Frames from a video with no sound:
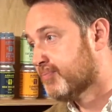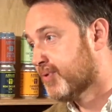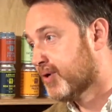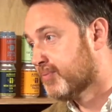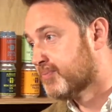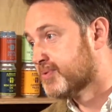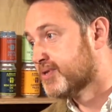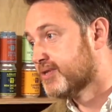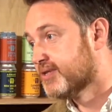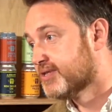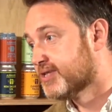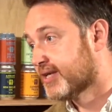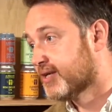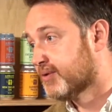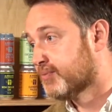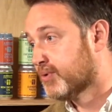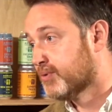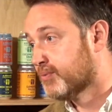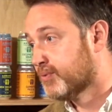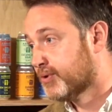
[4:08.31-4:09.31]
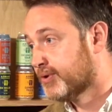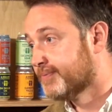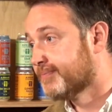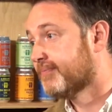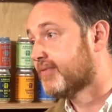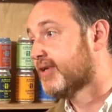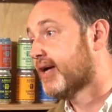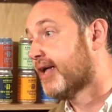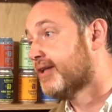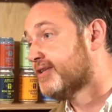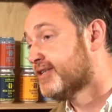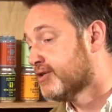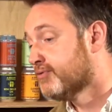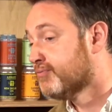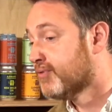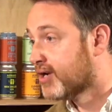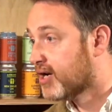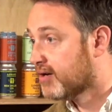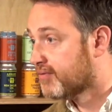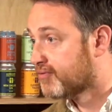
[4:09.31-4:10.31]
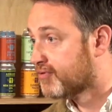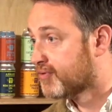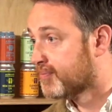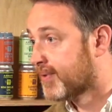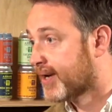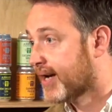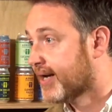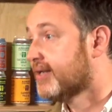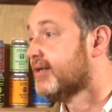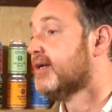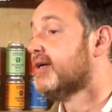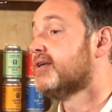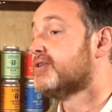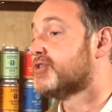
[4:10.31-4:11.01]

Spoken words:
bombed in the Second World War and didn't recover from that.